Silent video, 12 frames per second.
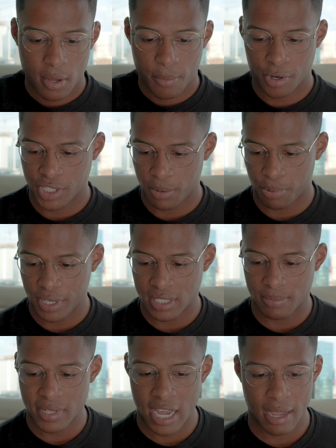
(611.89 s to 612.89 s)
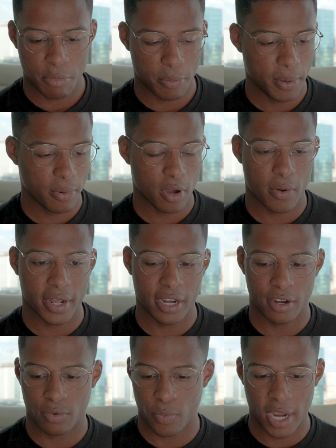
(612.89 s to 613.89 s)
Percy Priest sometime, but people go out
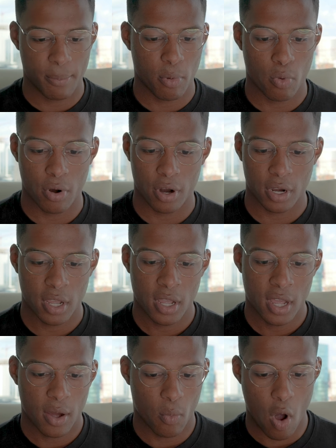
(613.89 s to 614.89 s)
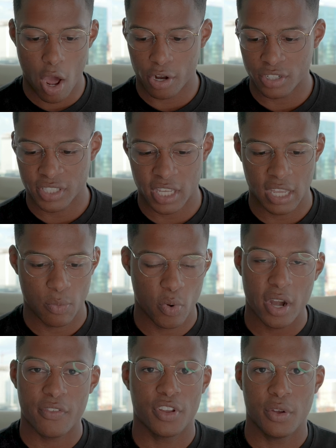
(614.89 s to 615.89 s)
here and wakeboard, water ski,
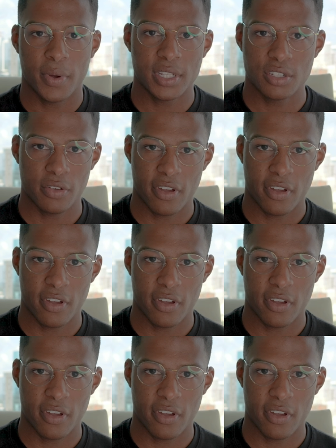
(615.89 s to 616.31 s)
whatever you're into.